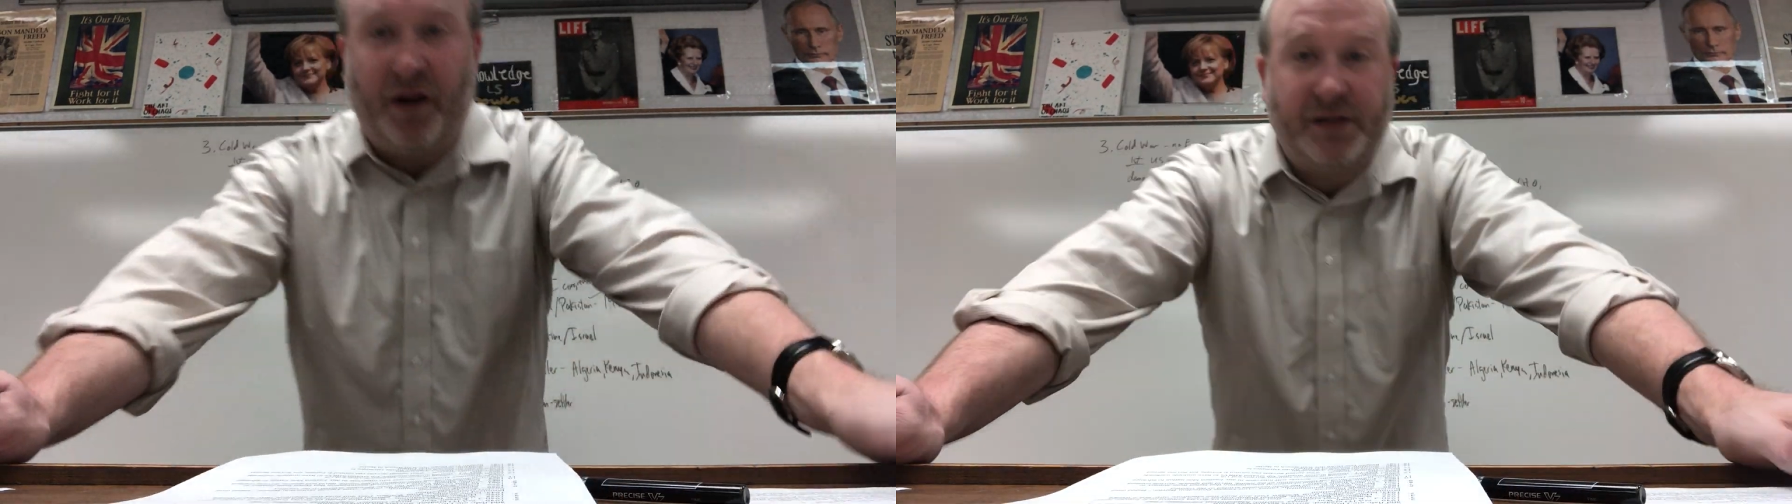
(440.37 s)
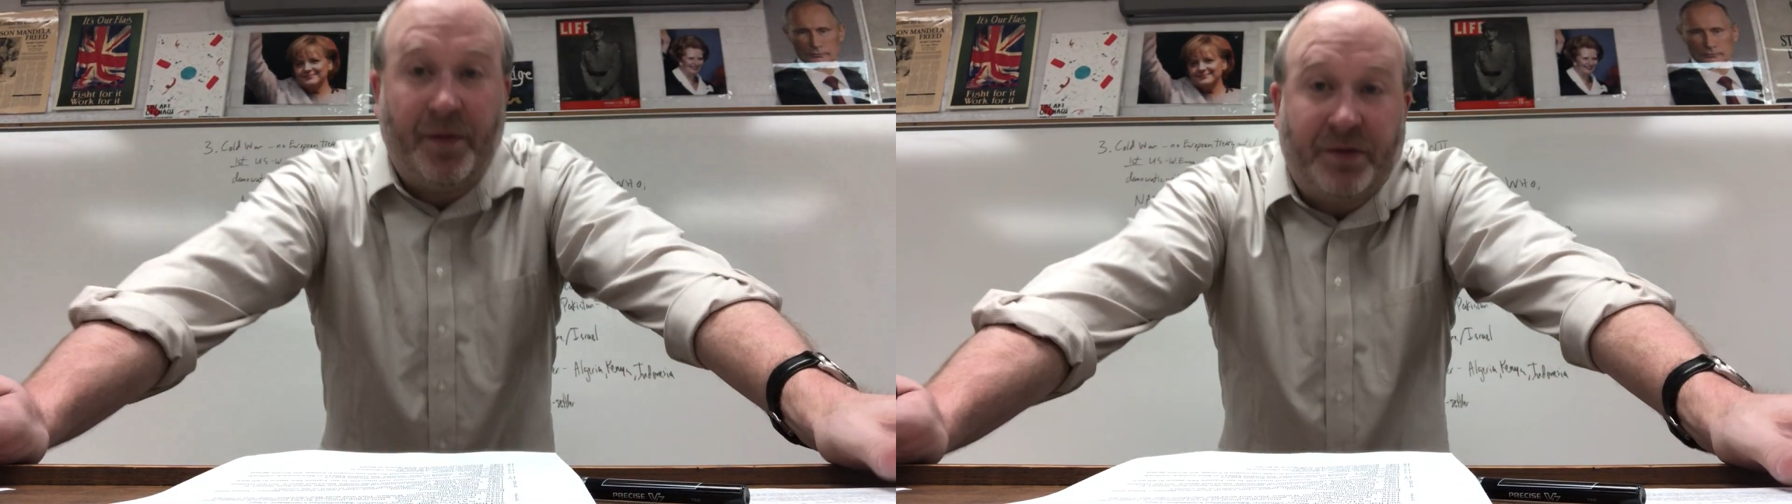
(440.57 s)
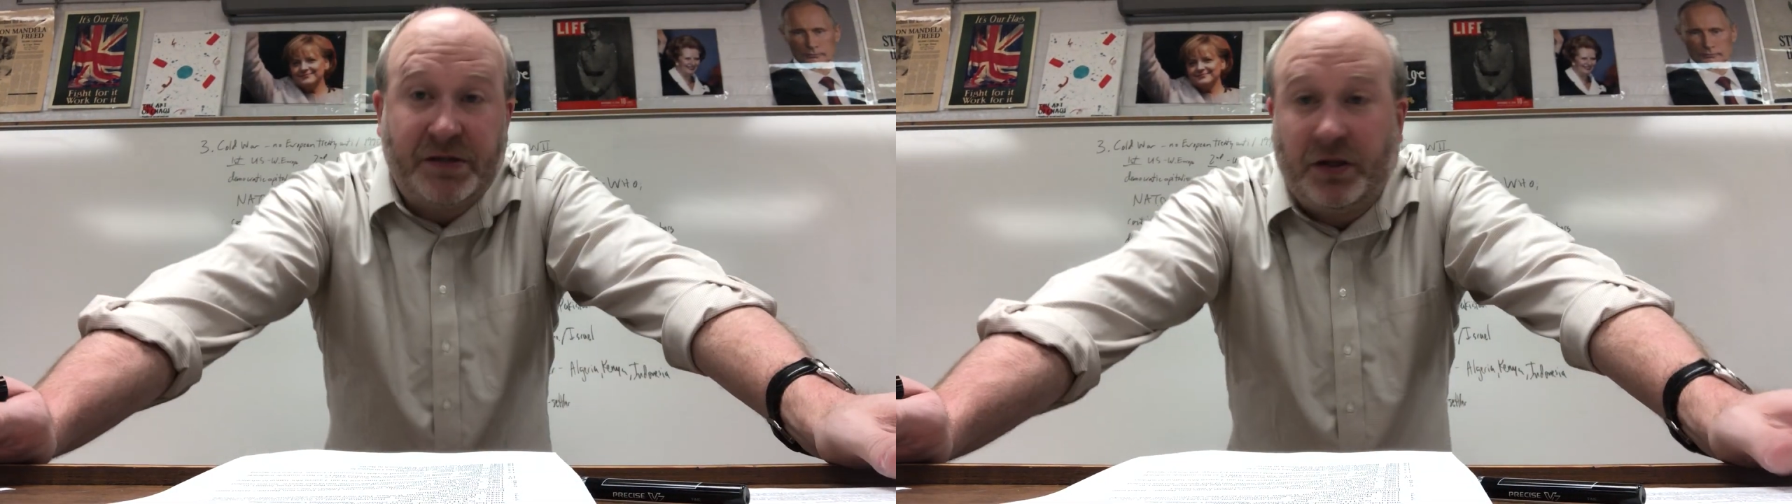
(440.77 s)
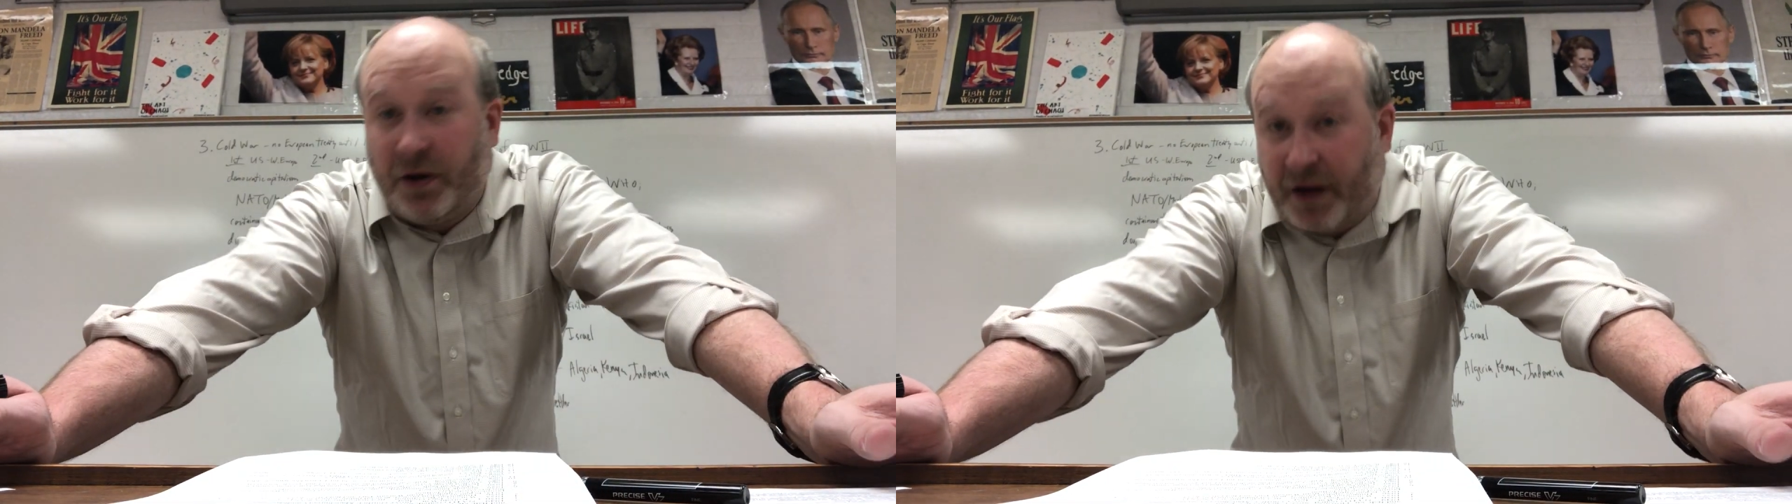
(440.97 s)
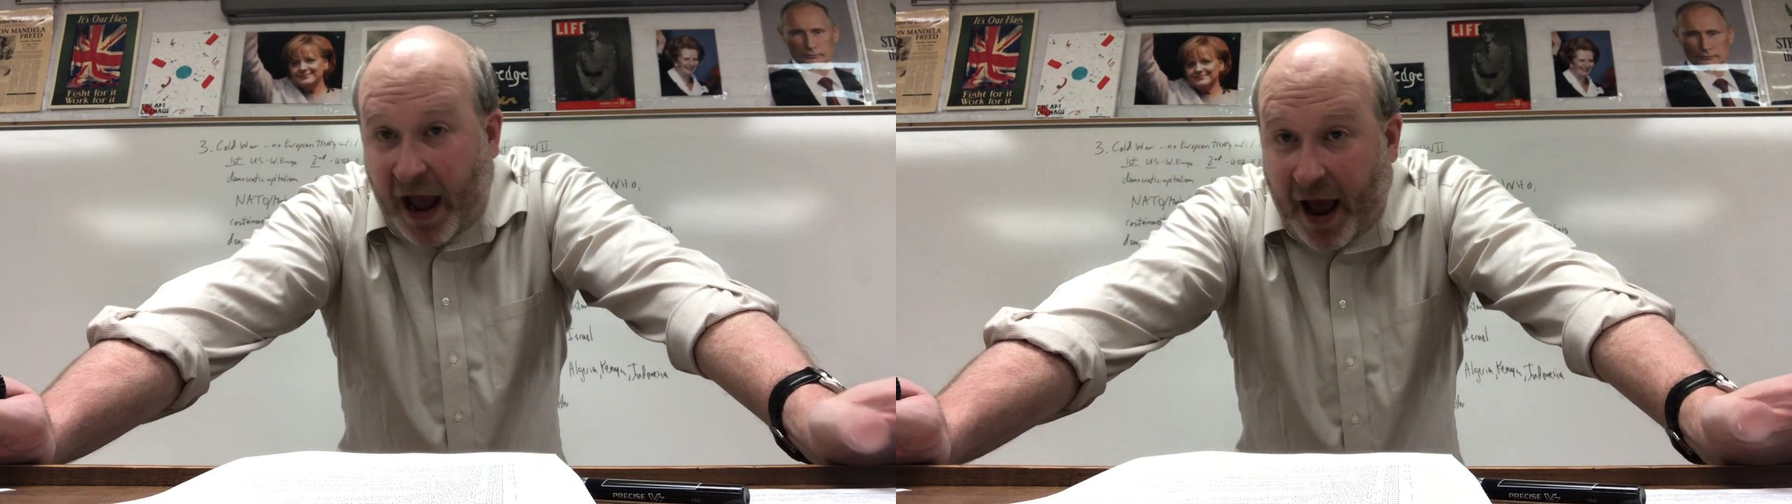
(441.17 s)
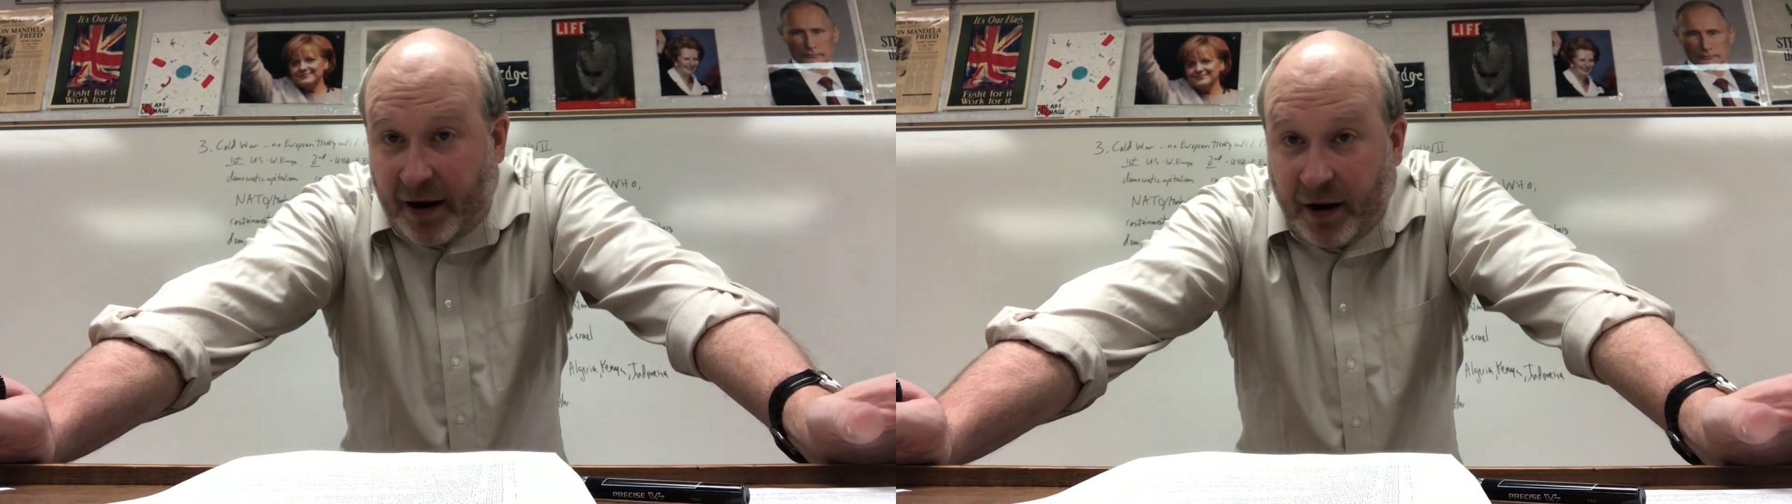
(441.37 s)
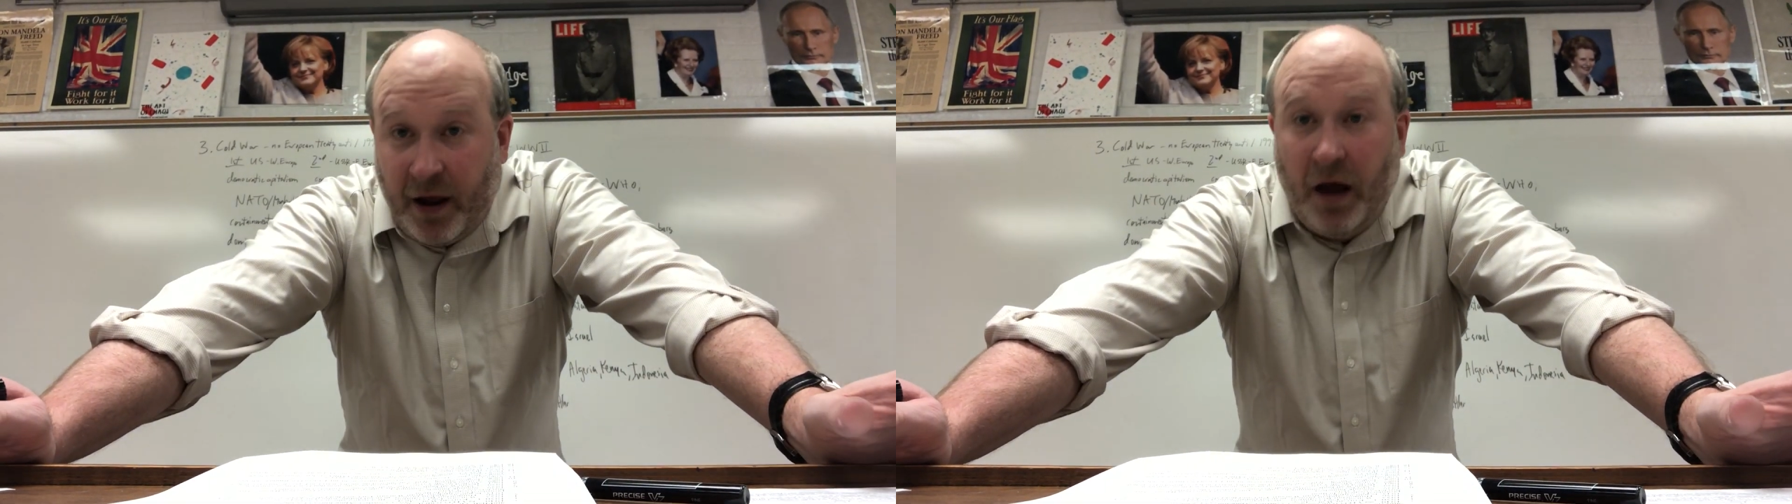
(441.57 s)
examples to look at,